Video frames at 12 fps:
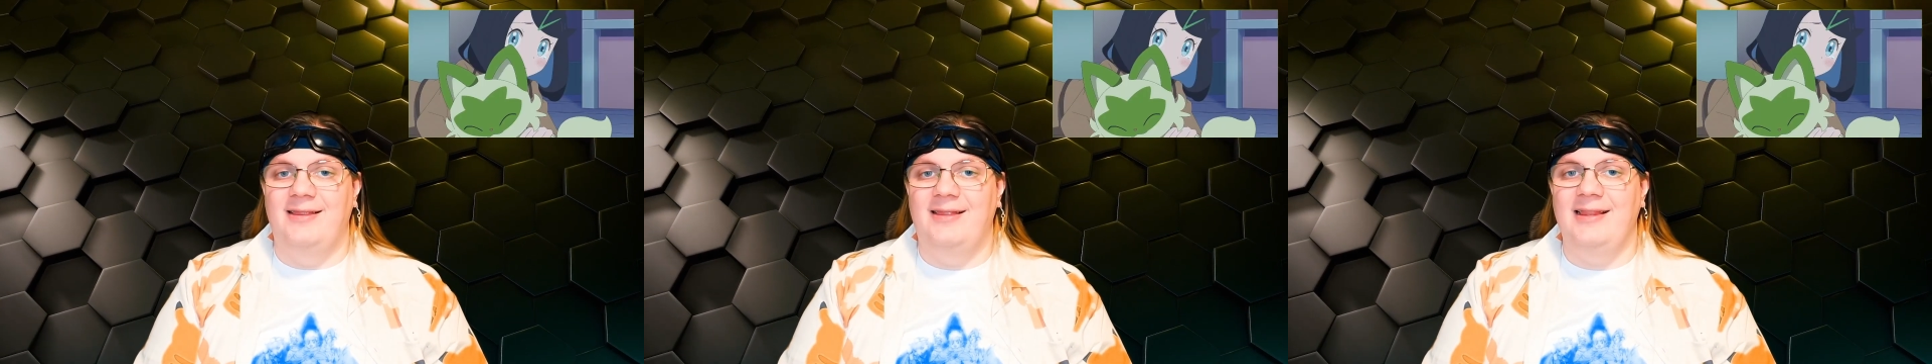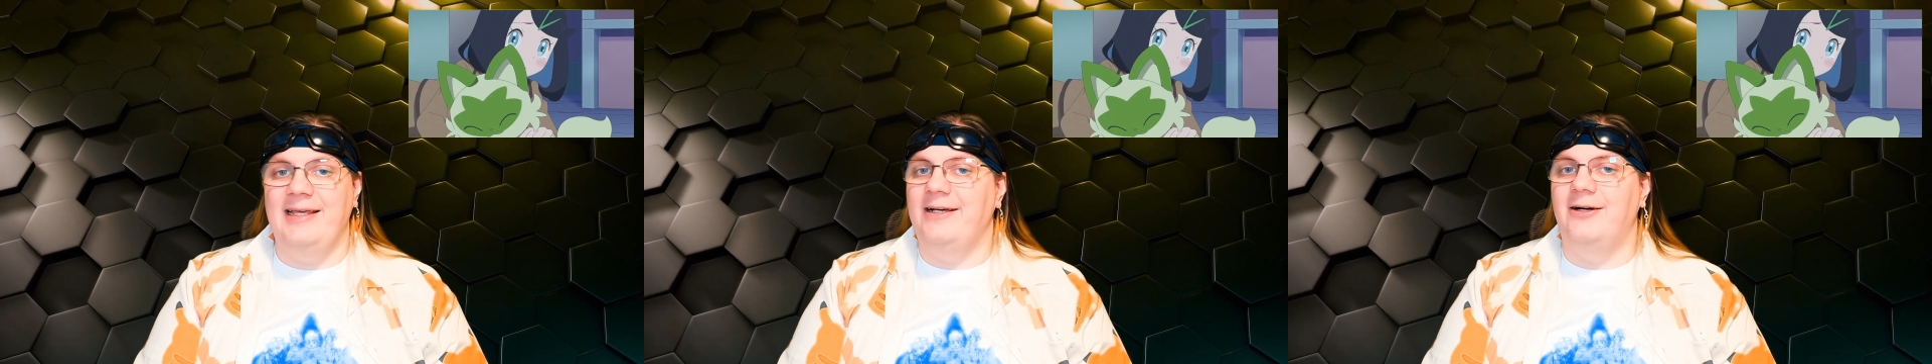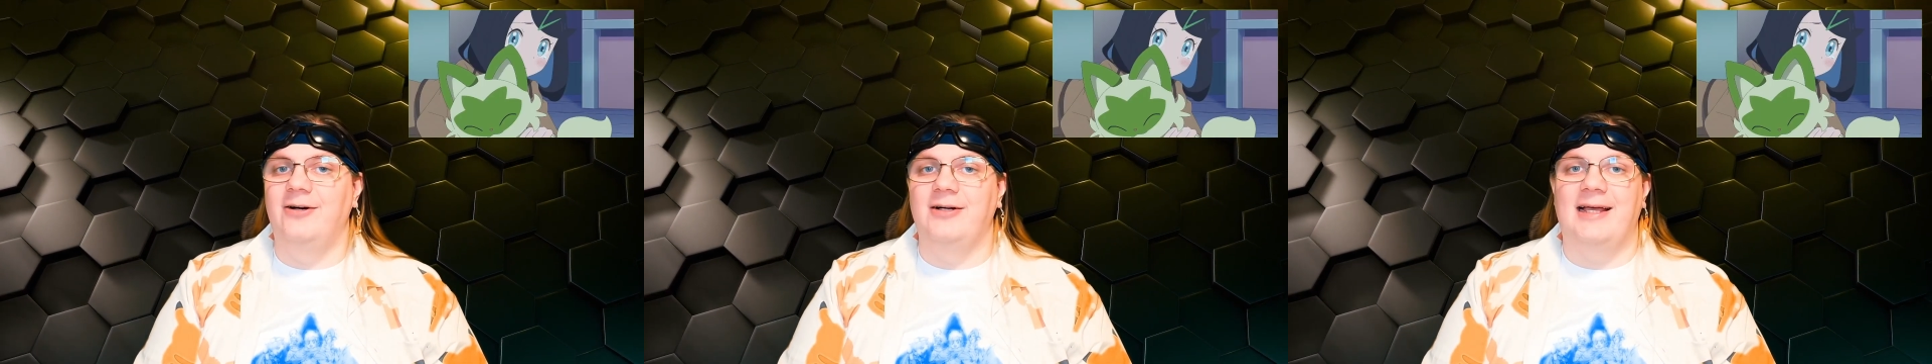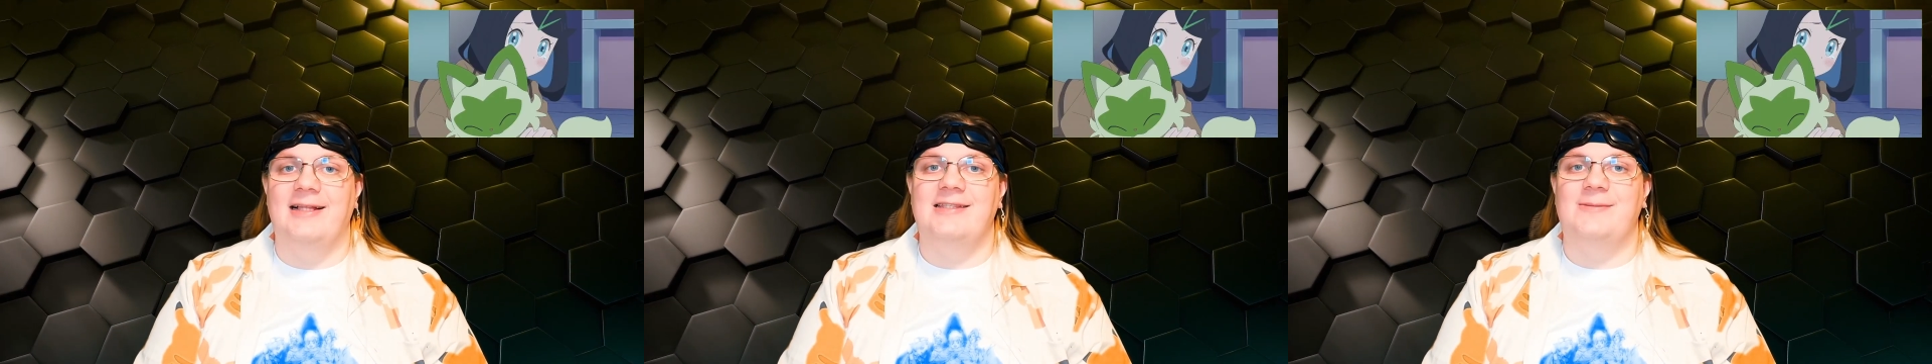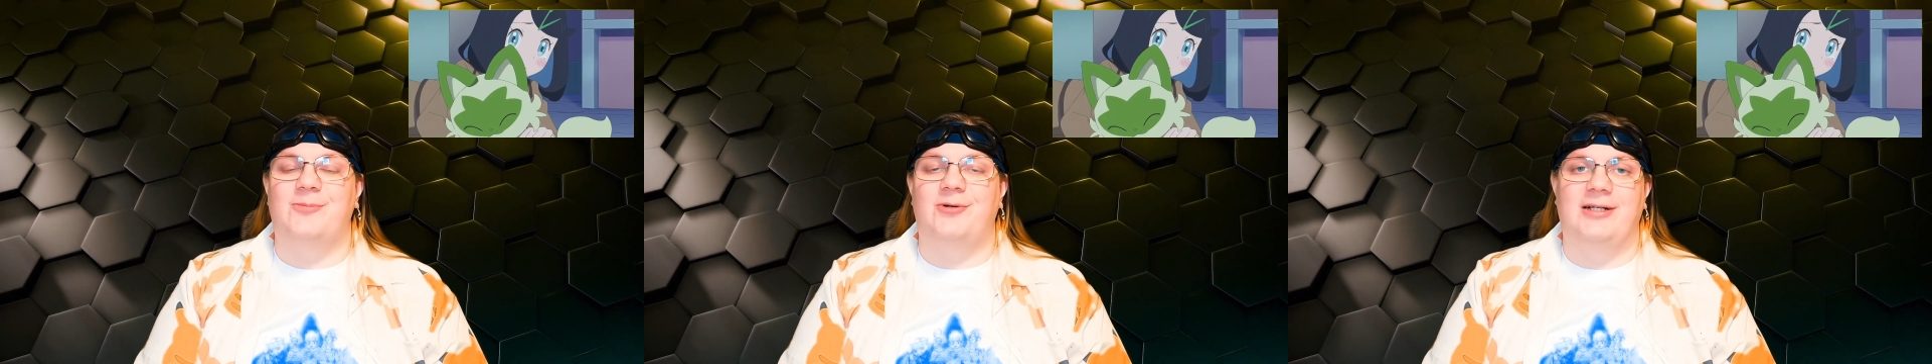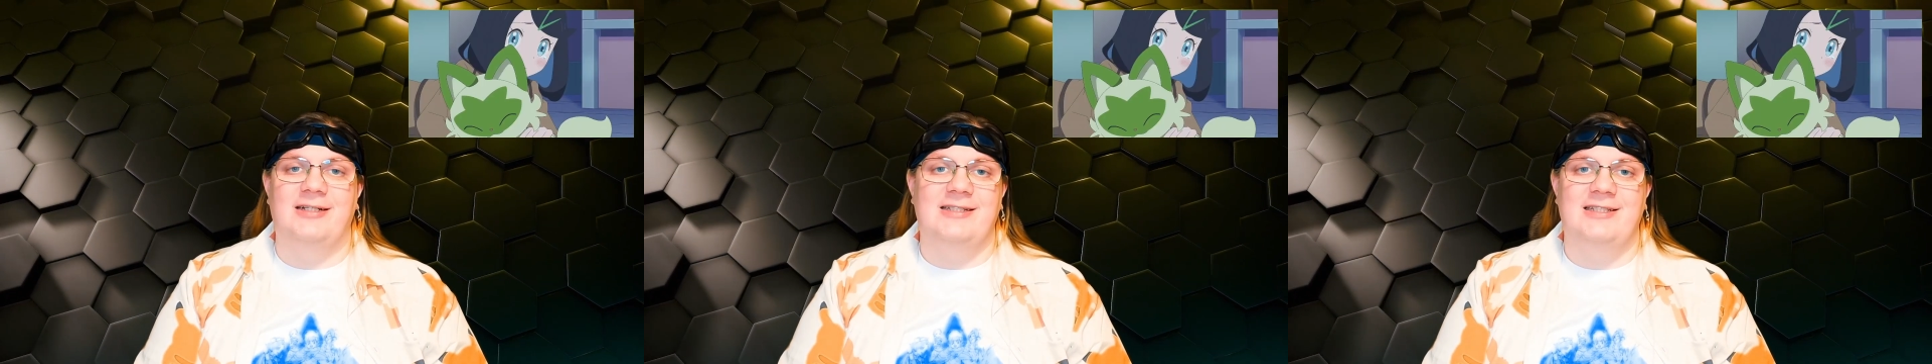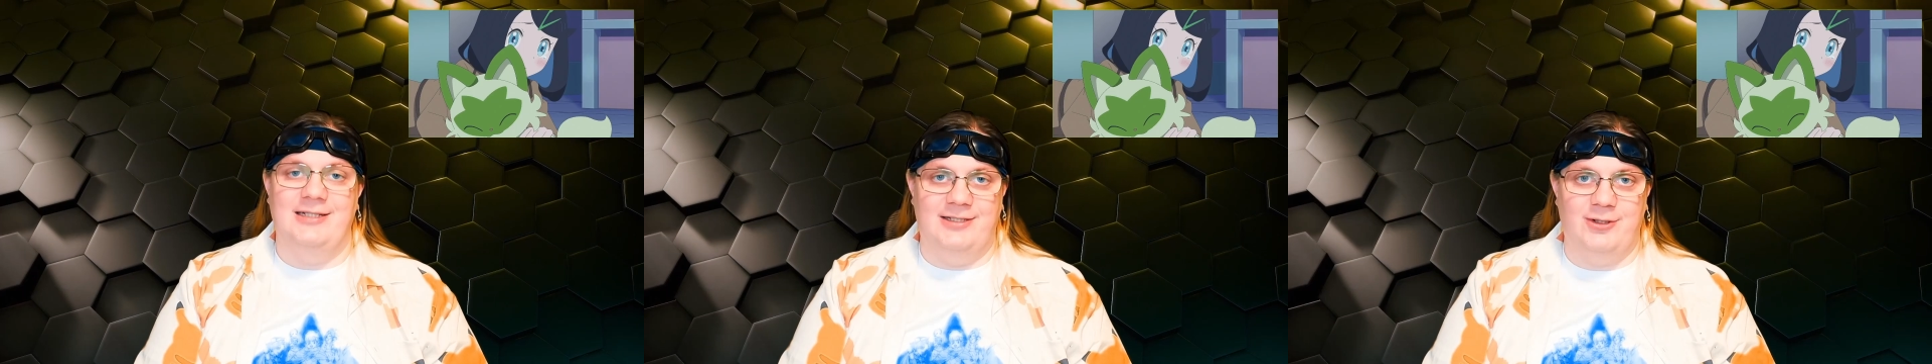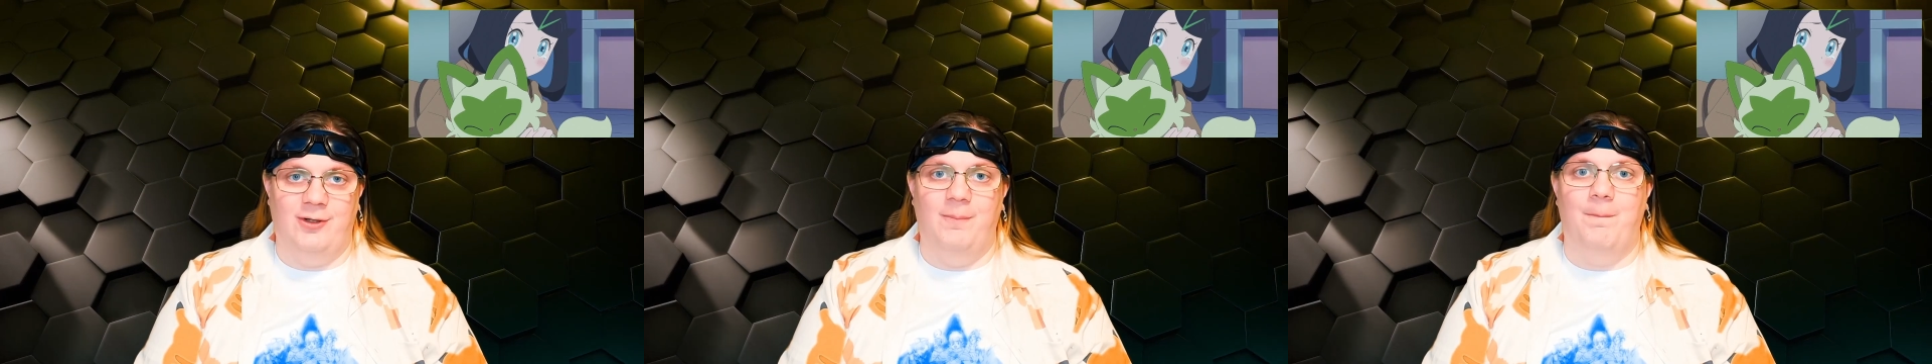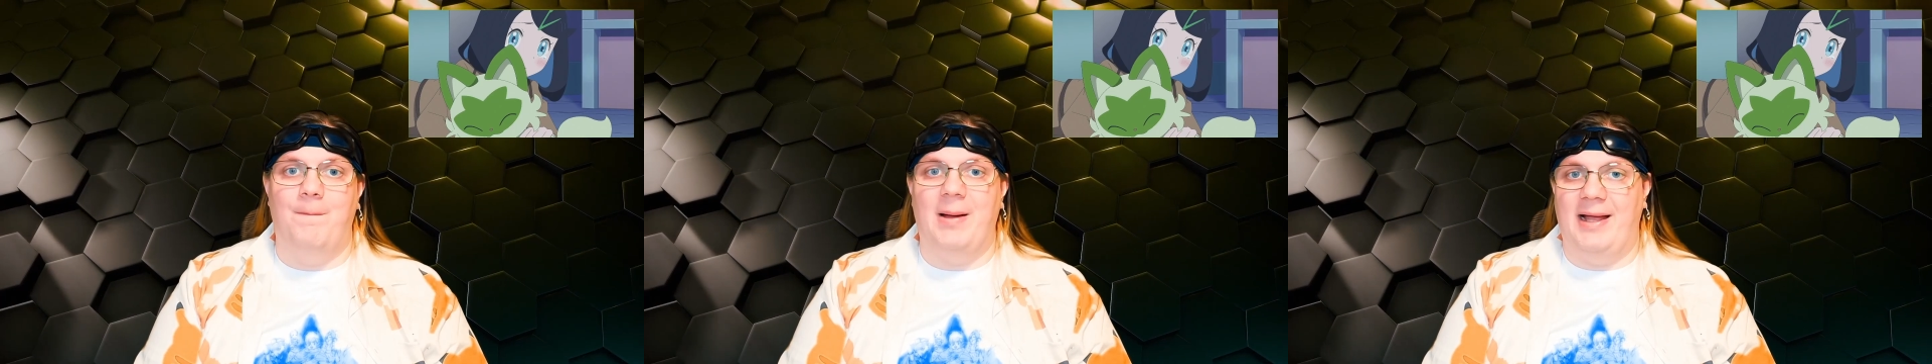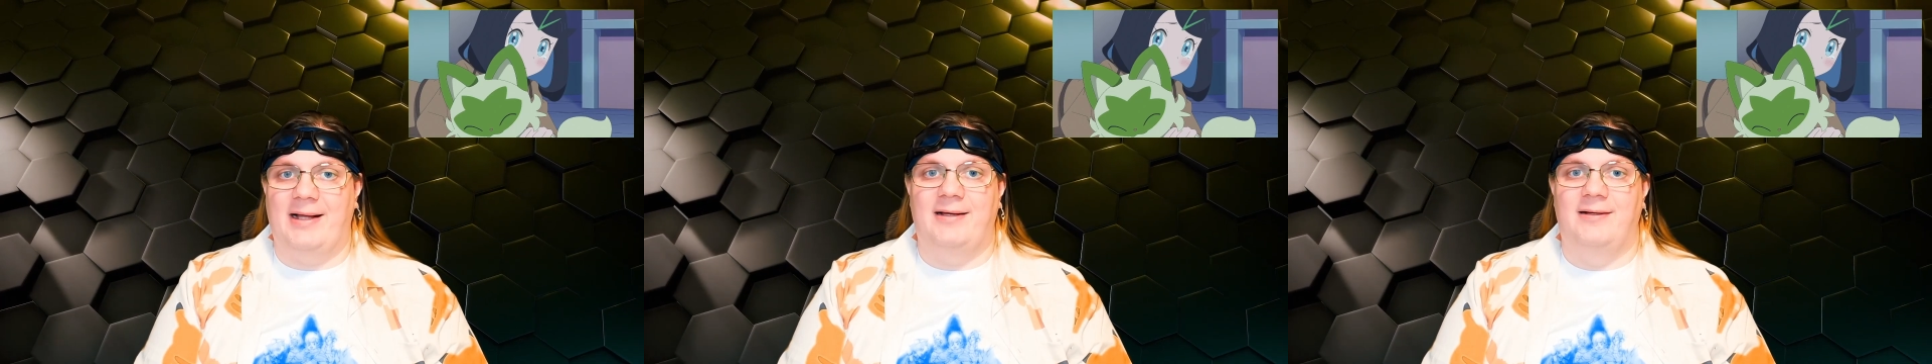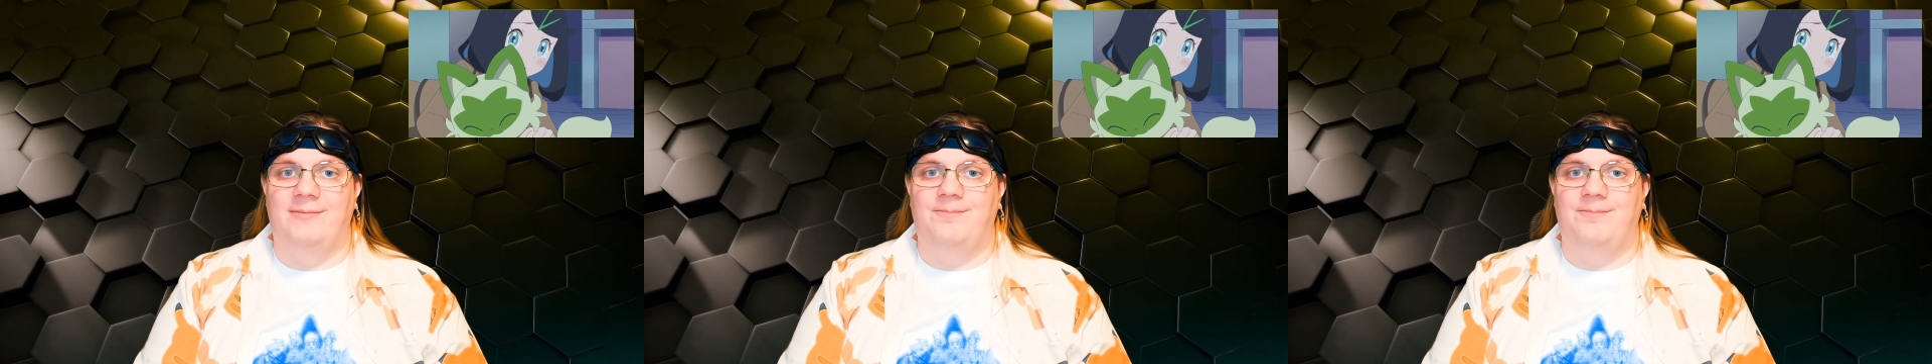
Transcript: Liko gets Sprigatito back.